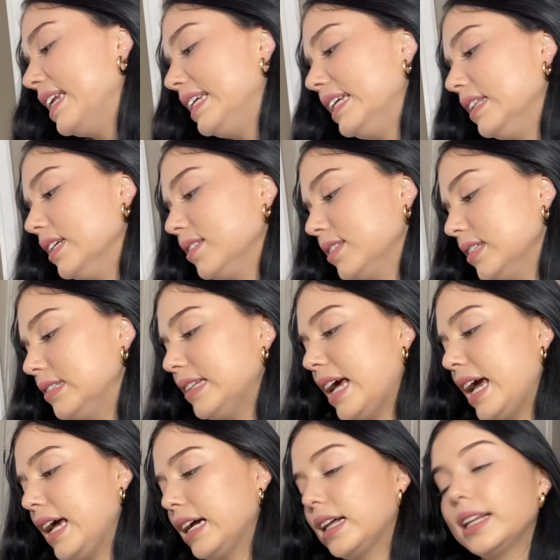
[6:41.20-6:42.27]
needless to
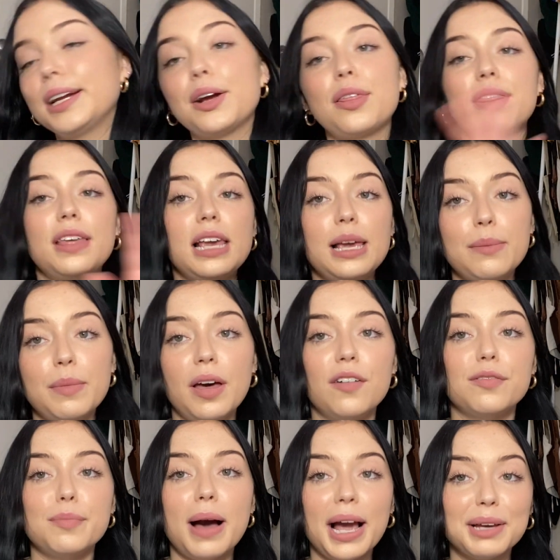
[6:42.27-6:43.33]
say, a clear theme
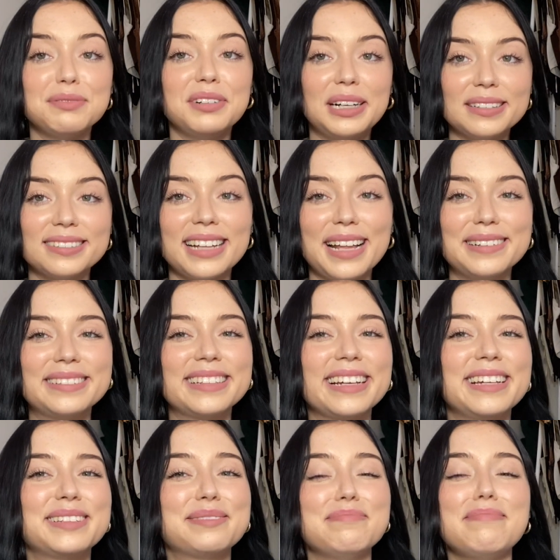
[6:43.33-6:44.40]
of my fall scents
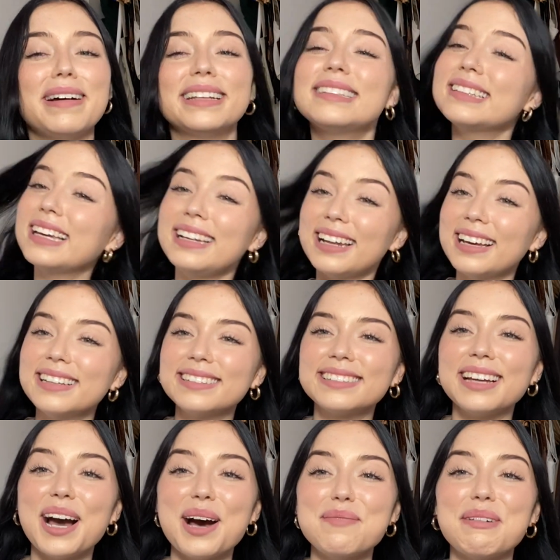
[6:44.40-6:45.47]
is muskiness.
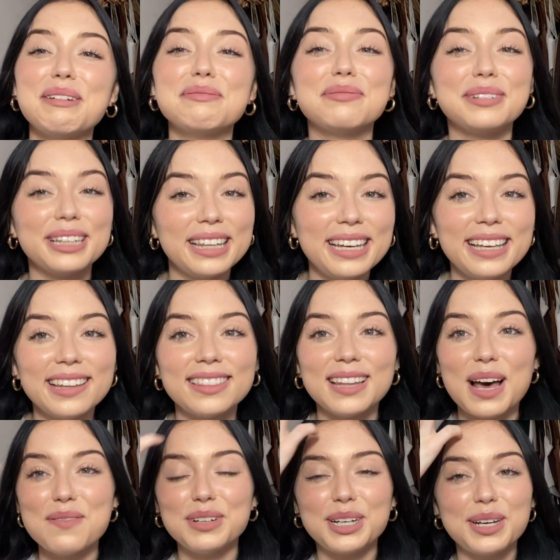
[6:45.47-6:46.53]
I really
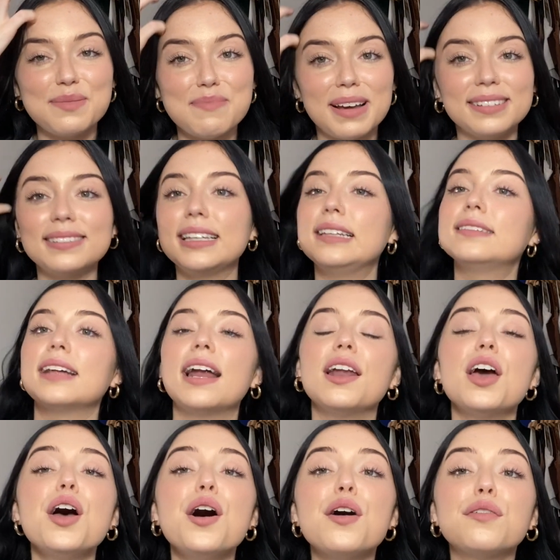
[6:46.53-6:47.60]
love a good musky scent
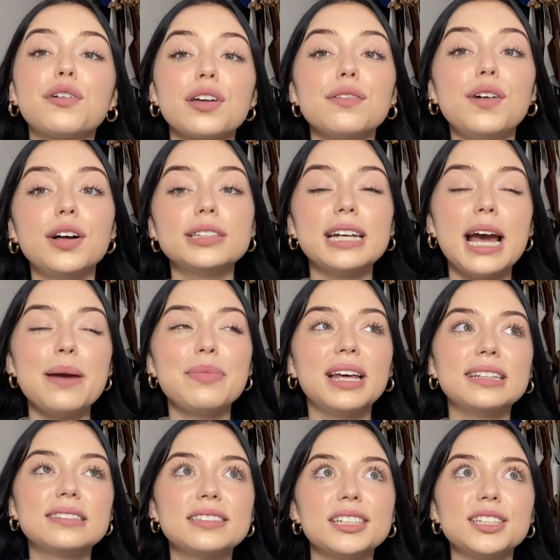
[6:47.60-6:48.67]
for the fall time
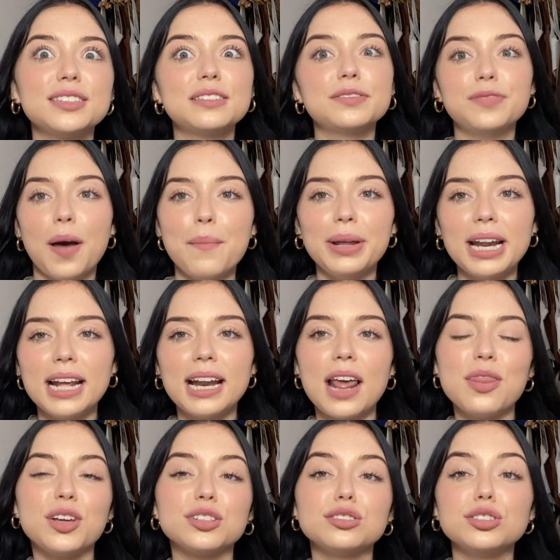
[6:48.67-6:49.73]
that still is feminine,
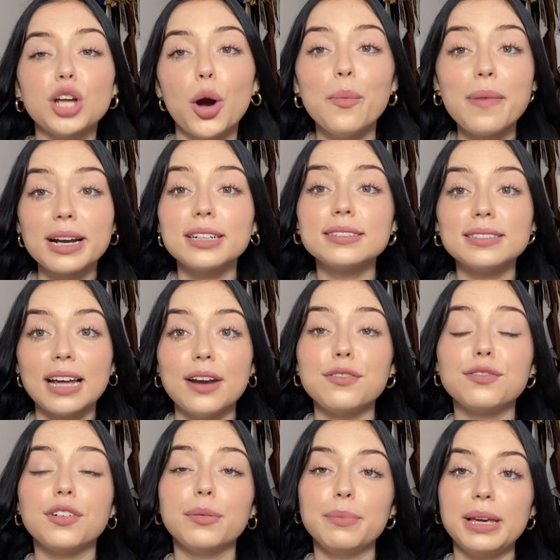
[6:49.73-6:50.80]
and there's no better scent
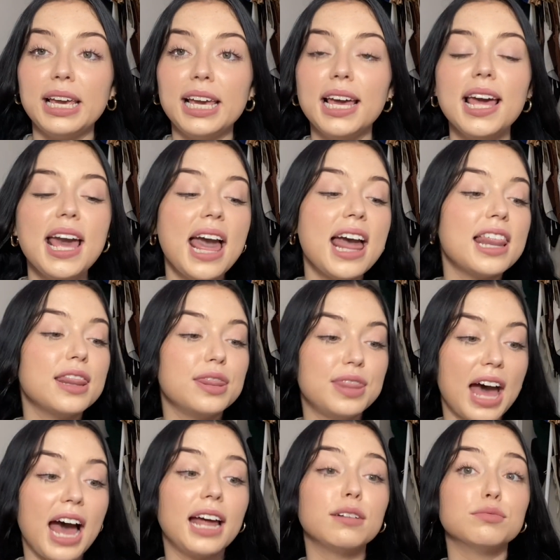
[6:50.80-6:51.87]
for me
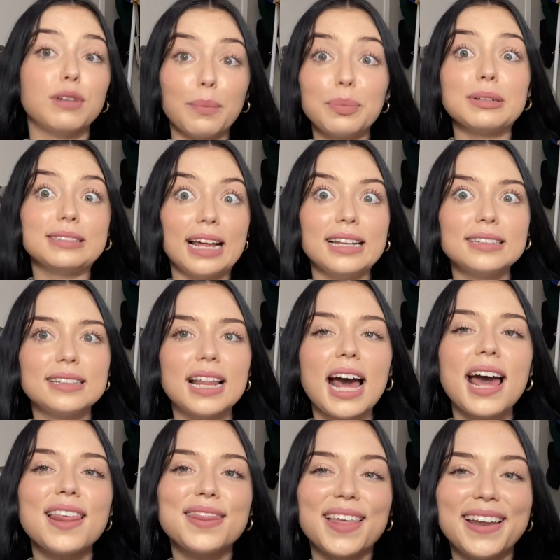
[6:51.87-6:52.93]
that represents
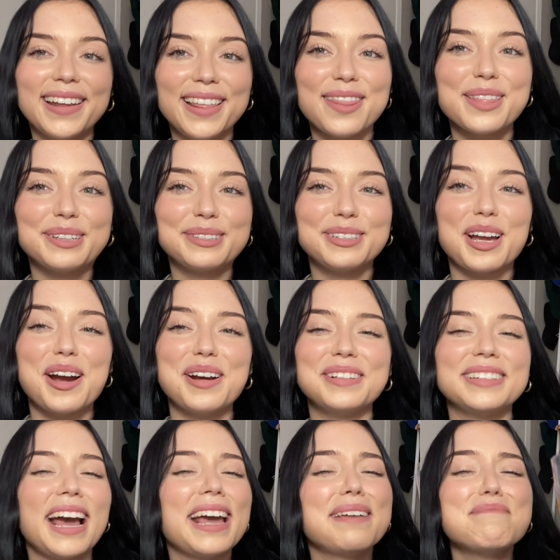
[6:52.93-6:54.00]
that than In the Stars.
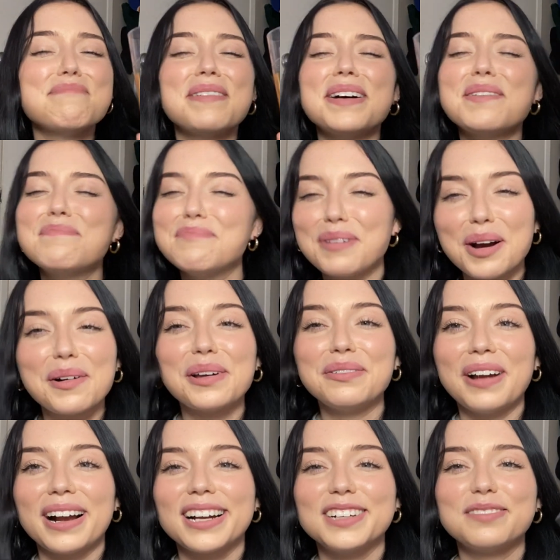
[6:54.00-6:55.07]
I am a broken
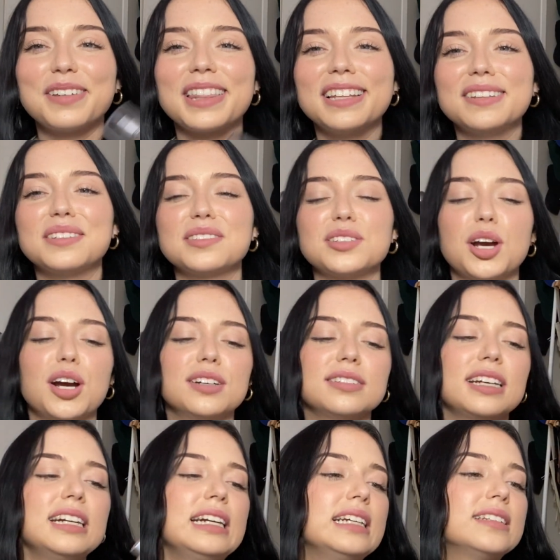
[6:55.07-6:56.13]
record with In the Stars.
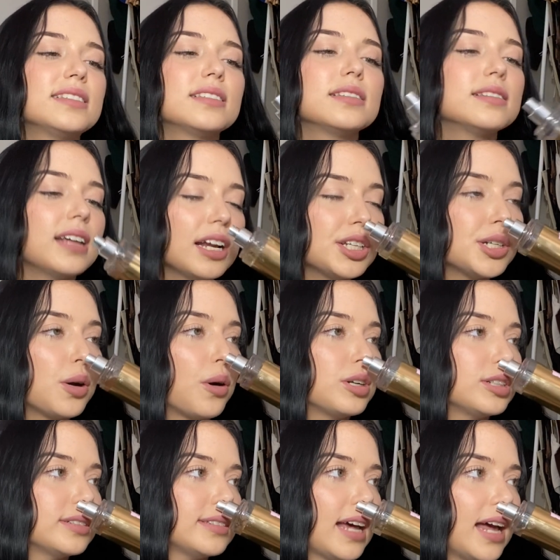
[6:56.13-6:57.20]
It is such a
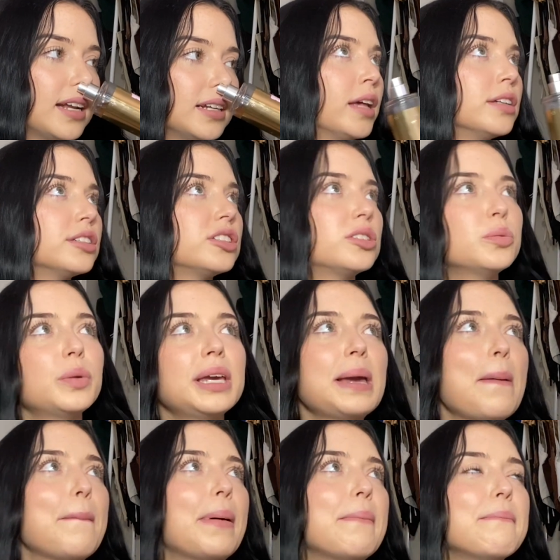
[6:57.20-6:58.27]
gorgeous scent.
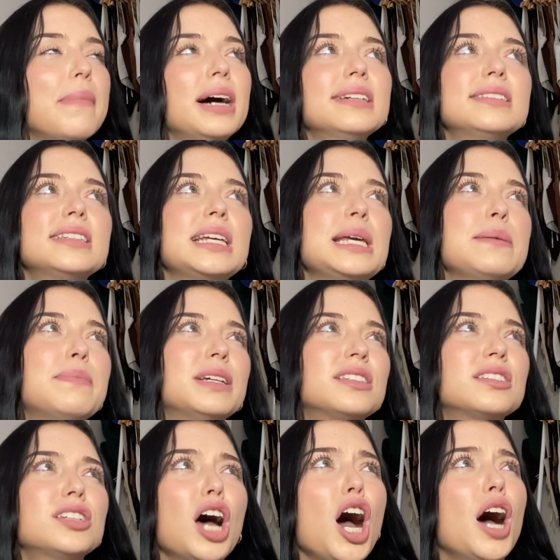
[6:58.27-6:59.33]
Sweet but musky but
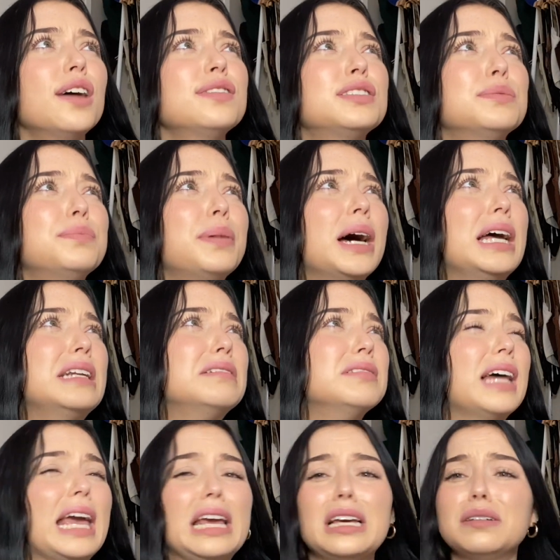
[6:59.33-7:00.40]
soft but
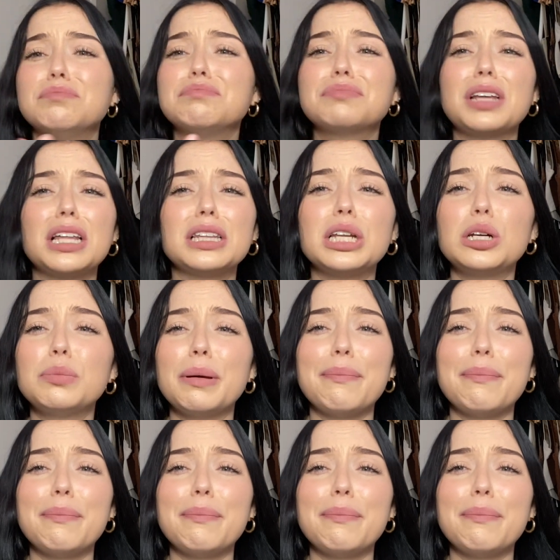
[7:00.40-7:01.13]
like a little bit